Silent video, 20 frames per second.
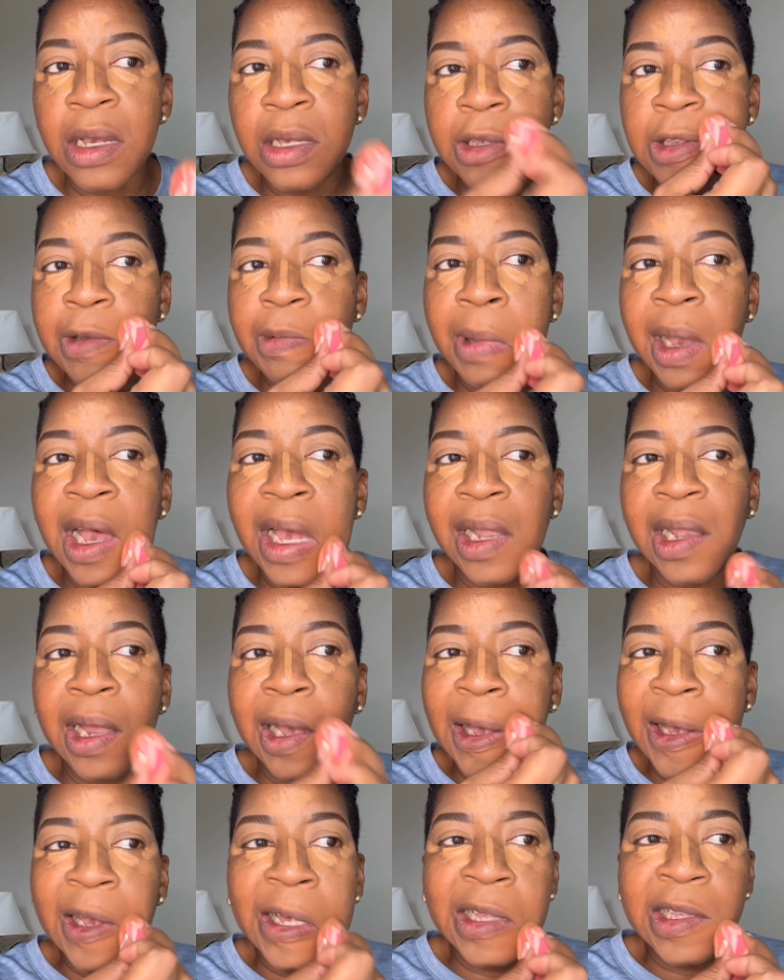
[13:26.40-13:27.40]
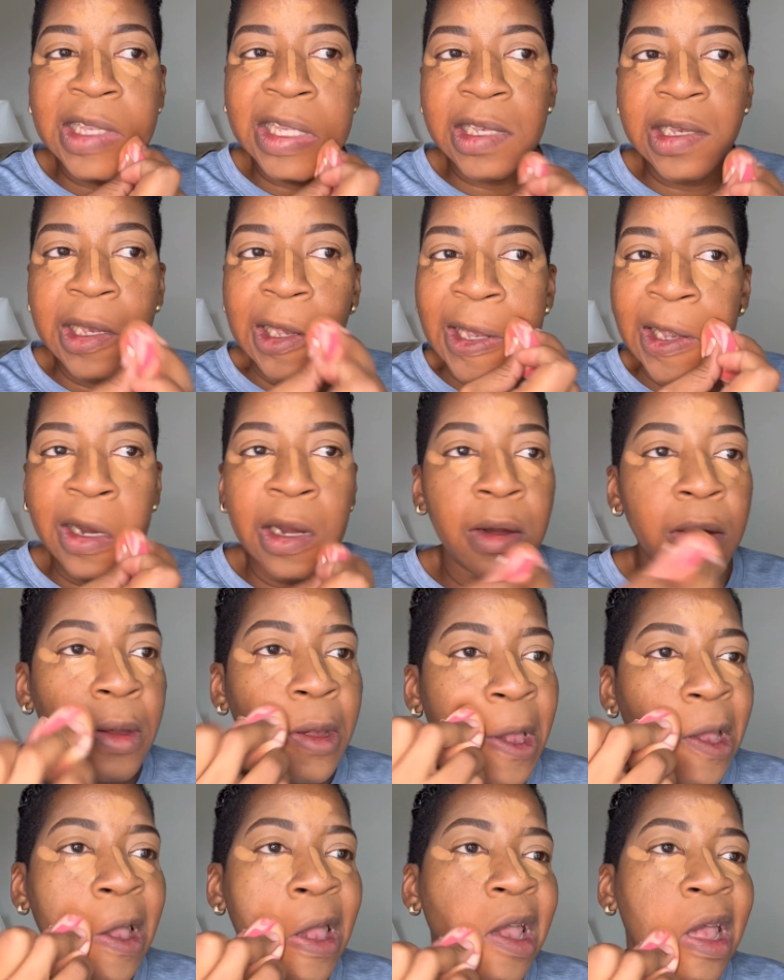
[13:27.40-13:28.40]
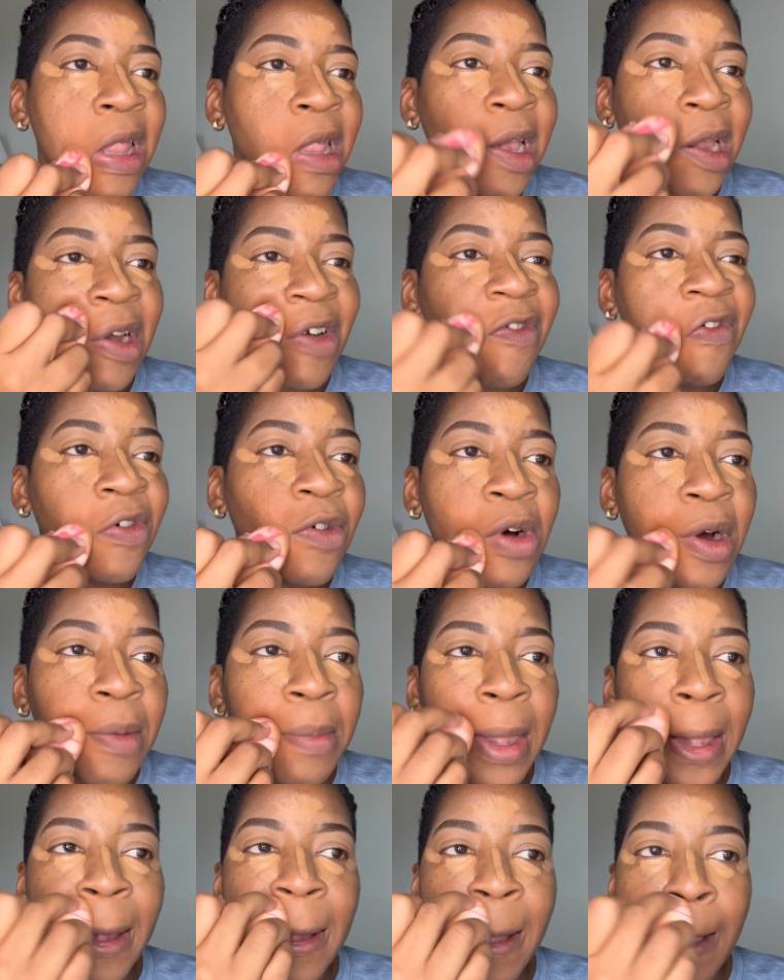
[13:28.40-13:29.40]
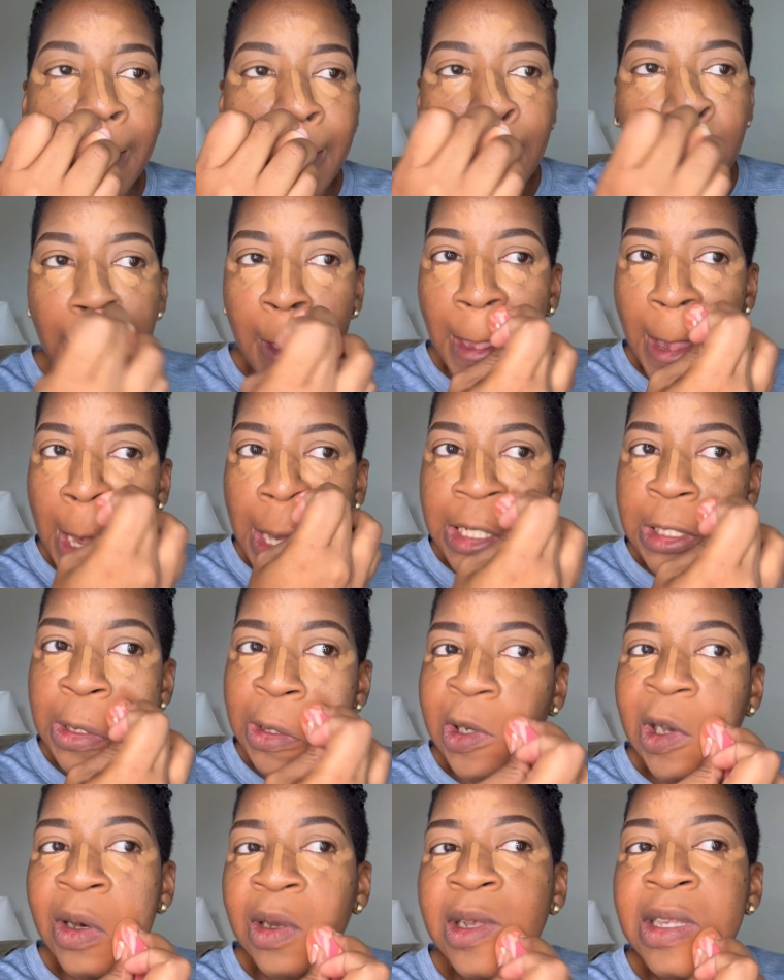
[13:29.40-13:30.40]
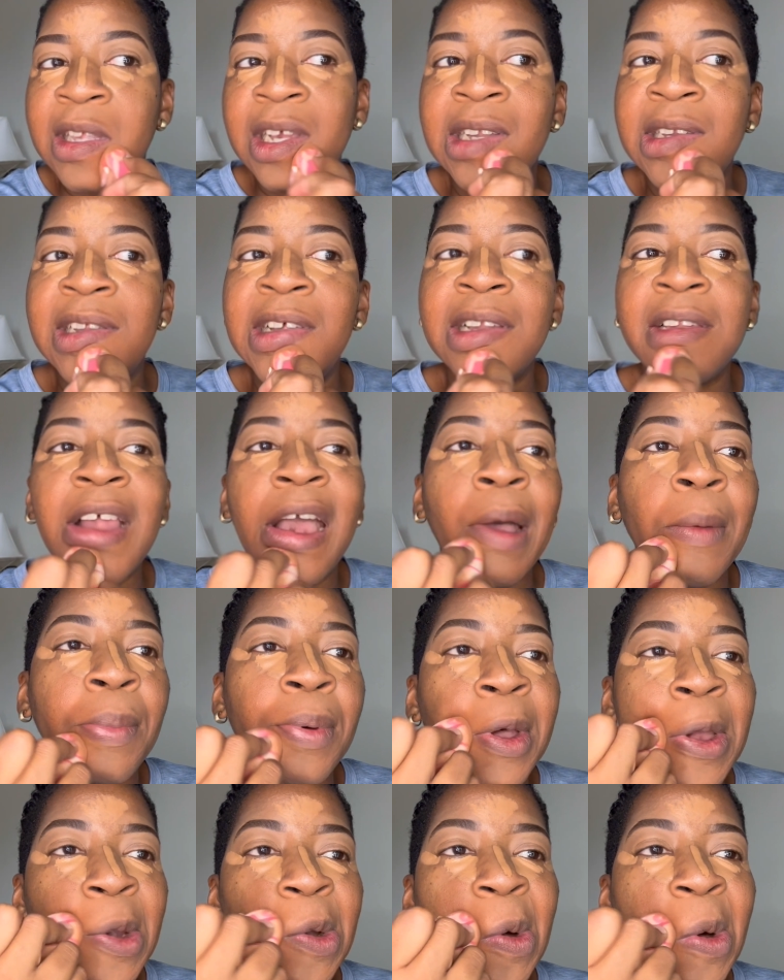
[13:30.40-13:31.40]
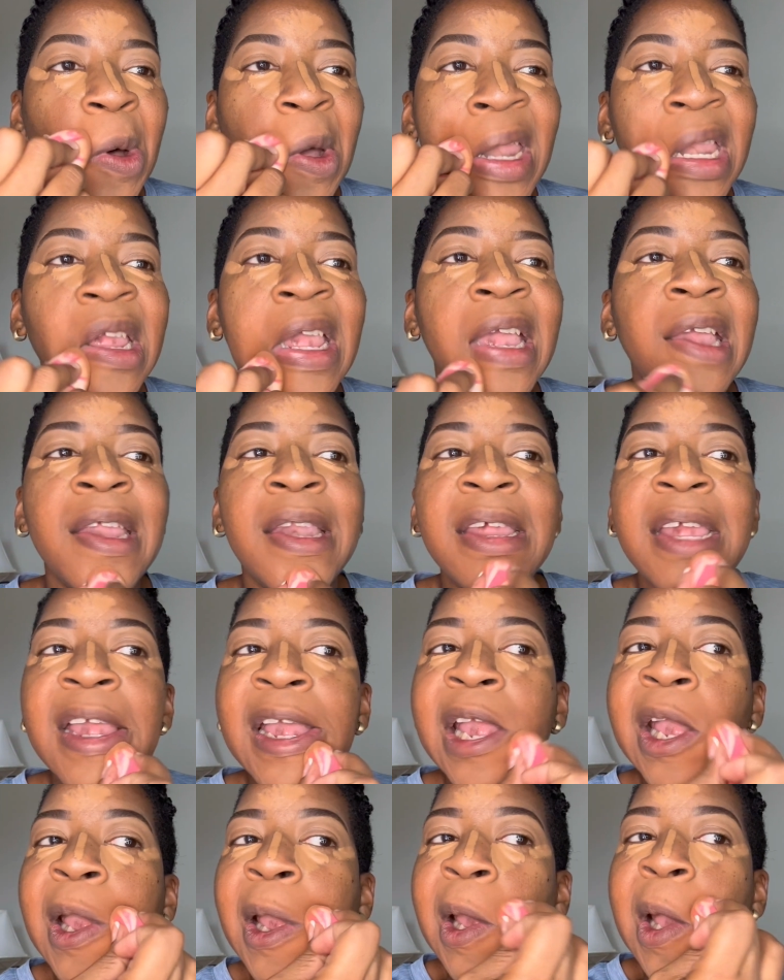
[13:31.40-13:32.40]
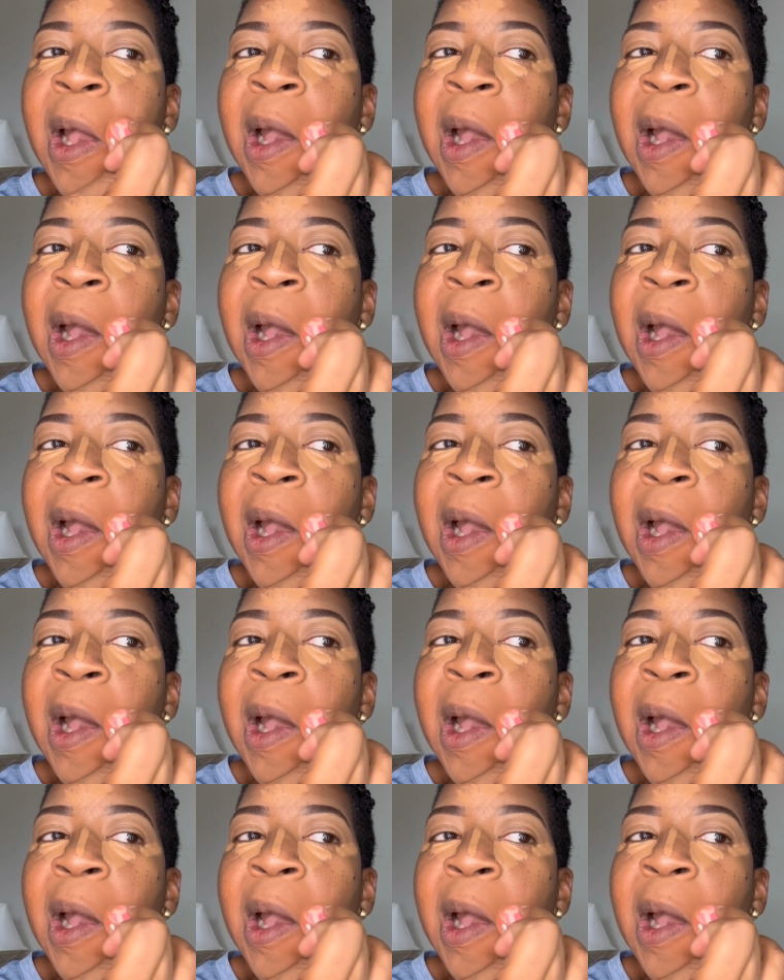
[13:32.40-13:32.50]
smile lines here that are forming. As you notice, I did not put on any,